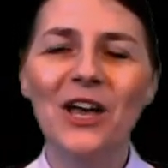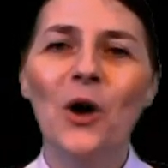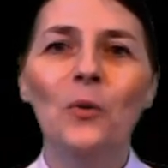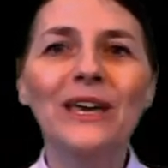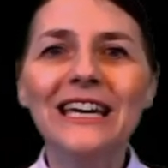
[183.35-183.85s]

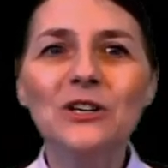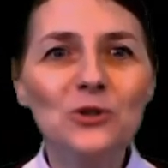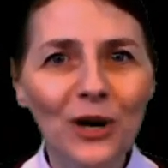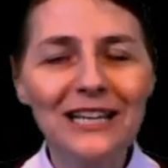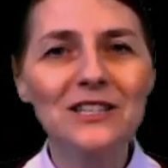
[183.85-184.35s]
We can
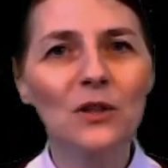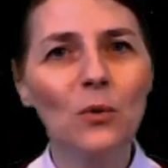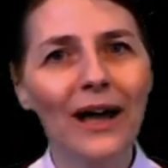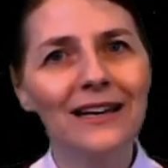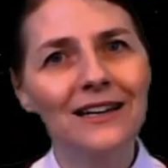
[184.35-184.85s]
trust the
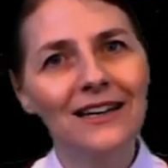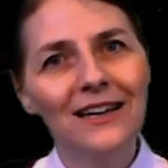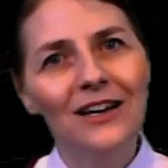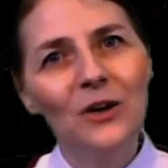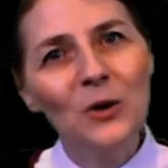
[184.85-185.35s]
one
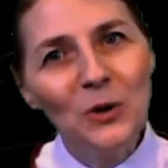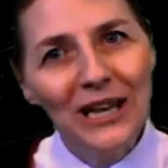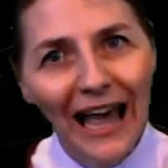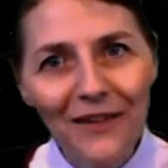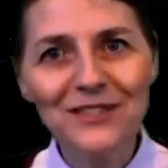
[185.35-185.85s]
who
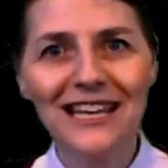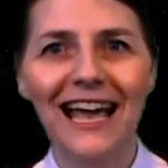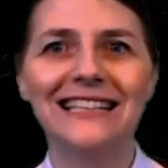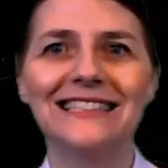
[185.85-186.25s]
loves us.